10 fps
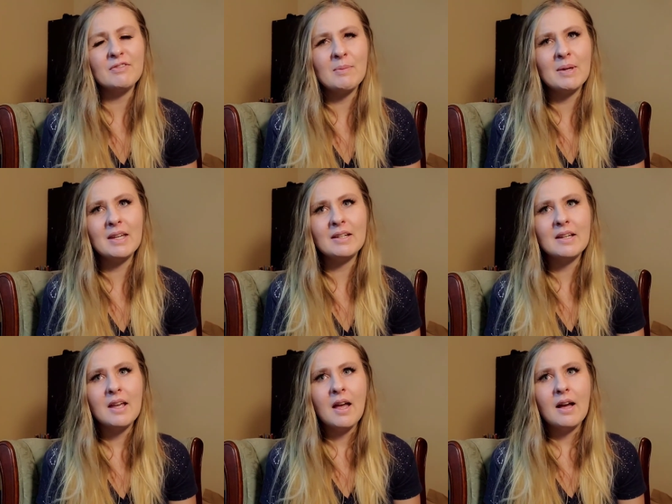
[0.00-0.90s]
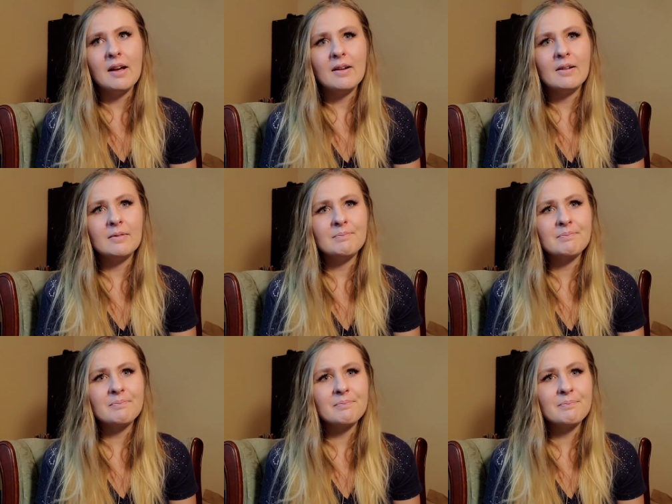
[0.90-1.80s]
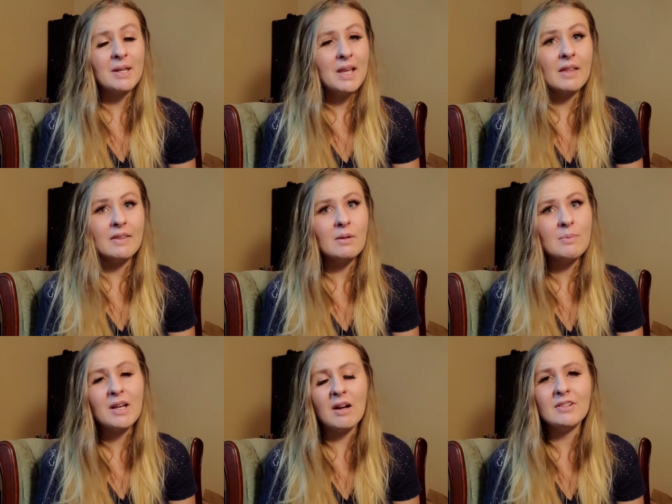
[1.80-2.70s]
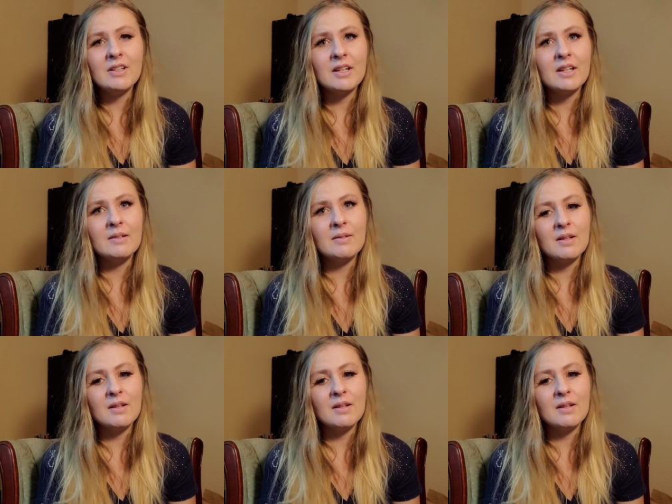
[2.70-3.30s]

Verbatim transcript: from it. But yeah, that'll be covered in